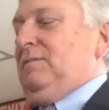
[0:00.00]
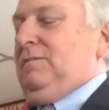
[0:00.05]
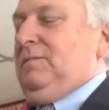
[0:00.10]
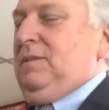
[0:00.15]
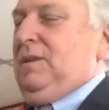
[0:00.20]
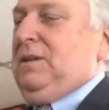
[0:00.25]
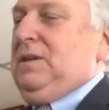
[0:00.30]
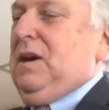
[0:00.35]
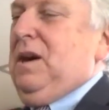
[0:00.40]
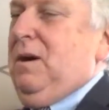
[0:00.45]

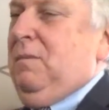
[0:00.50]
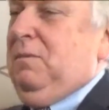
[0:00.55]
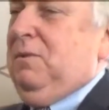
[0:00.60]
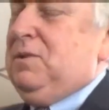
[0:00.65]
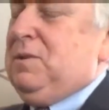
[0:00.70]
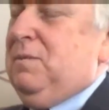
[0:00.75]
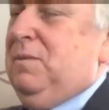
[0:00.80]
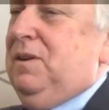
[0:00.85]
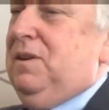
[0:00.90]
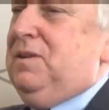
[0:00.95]

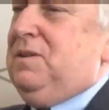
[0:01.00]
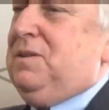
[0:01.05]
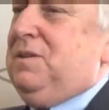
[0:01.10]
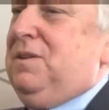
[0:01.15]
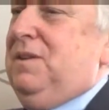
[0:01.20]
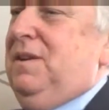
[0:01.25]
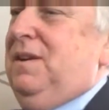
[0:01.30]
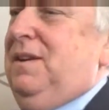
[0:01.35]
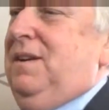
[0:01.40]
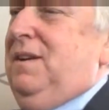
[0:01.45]
accomplishments,
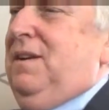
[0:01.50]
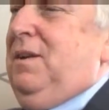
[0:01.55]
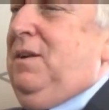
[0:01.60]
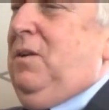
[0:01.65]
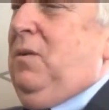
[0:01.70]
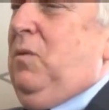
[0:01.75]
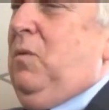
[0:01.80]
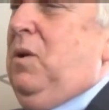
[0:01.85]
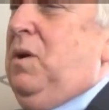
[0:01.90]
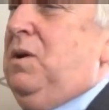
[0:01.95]

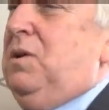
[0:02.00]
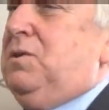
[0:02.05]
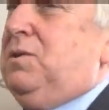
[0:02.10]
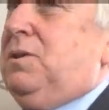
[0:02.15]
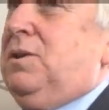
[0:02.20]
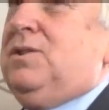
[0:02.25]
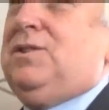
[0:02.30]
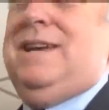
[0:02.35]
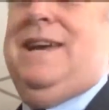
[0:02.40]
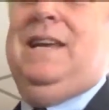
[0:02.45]
was to
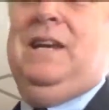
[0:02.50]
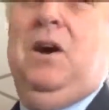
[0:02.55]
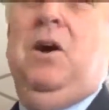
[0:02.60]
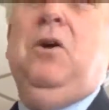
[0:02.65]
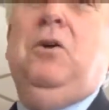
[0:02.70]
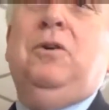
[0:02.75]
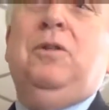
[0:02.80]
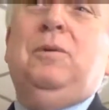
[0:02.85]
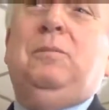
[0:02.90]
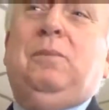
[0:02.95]
say
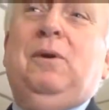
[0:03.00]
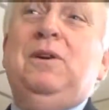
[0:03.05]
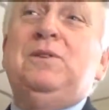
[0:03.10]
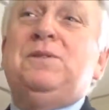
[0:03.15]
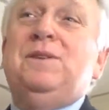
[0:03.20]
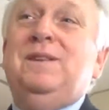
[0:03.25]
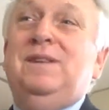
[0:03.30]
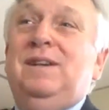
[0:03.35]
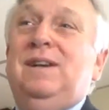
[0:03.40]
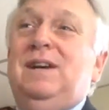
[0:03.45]
no to the
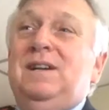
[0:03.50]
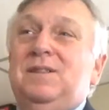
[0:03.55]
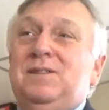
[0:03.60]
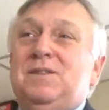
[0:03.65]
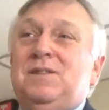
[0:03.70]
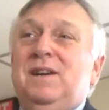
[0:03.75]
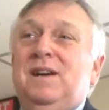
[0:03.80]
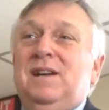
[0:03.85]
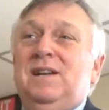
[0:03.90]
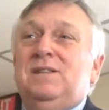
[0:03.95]
President of the United
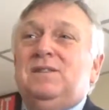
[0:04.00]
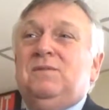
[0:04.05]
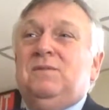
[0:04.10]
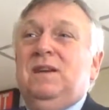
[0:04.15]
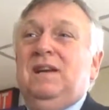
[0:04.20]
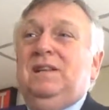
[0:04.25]
States